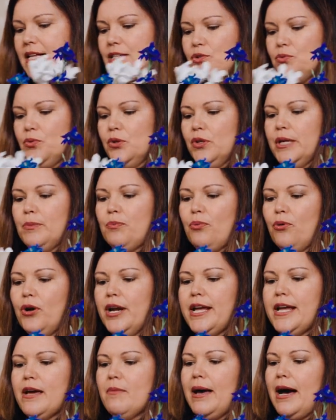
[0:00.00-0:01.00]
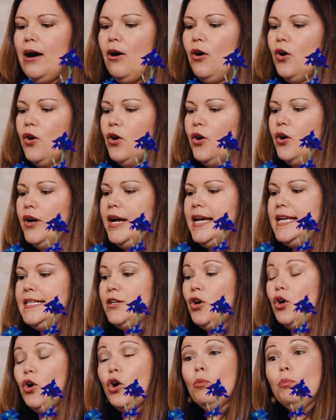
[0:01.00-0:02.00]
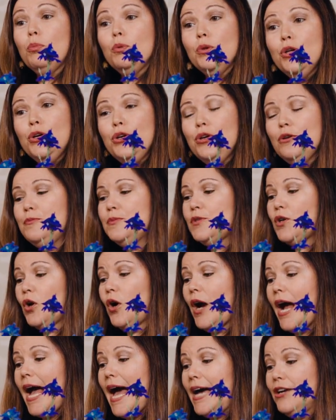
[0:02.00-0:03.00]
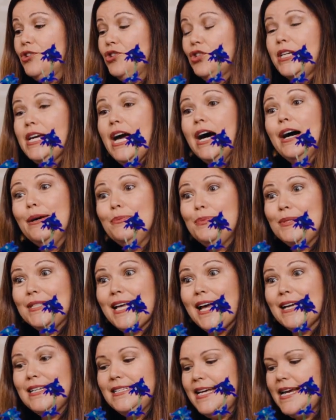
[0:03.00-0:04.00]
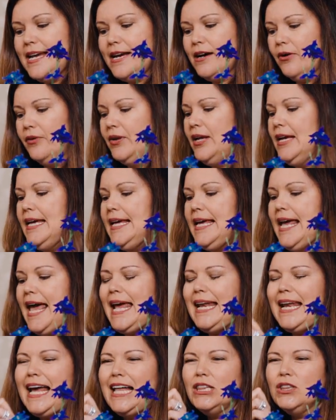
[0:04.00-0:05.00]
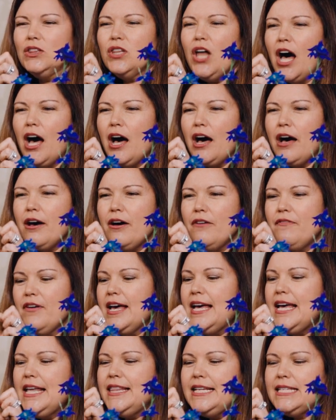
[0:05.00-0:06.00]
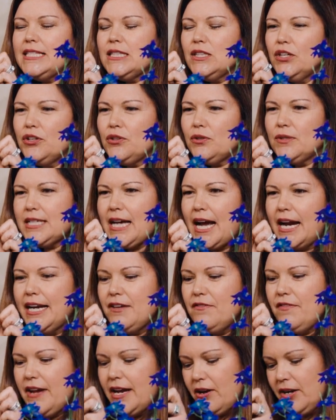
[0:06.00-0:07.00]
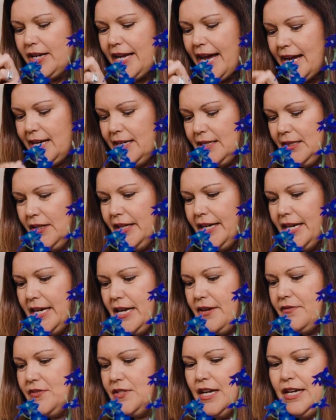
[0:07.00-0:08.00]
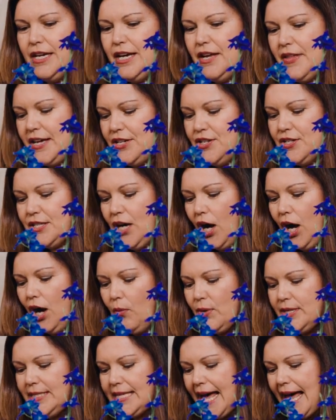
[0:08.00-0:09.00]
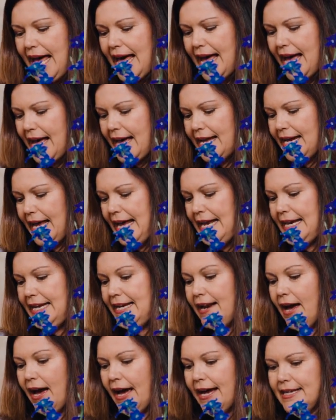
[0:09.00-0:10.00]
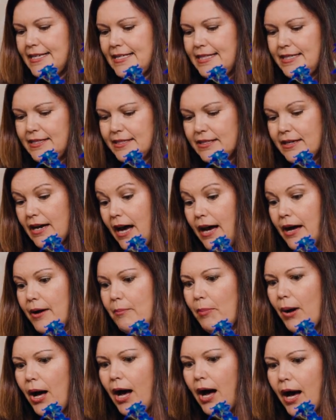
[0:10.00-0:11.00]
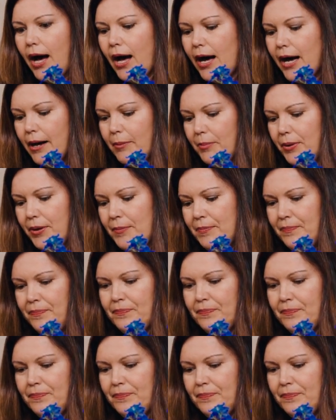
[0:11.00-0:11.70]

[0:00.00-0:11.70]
that's really pretty about her is her blooms are actually upside down. And I love these little tiny variegated leaves. They just always add a nice pop